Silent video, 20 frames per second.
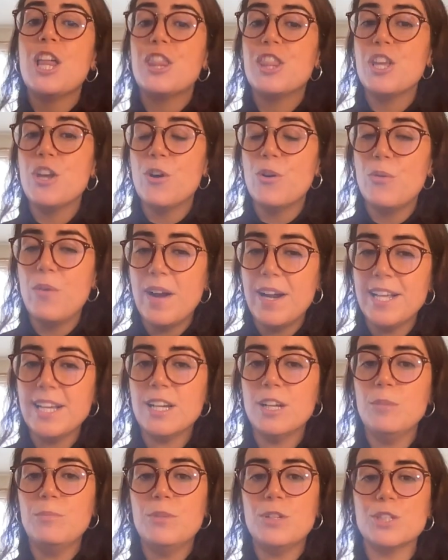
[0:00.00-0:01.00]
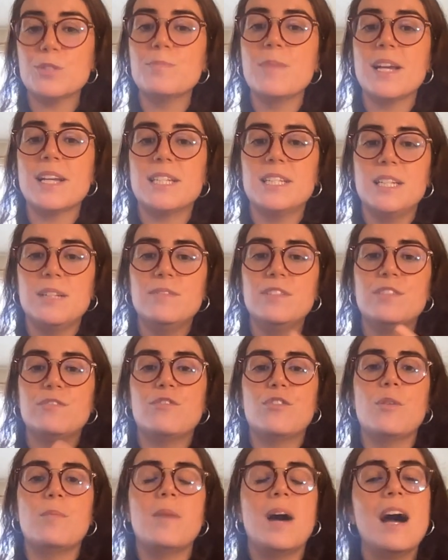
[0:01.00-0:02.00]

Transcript: theoretical perspectives from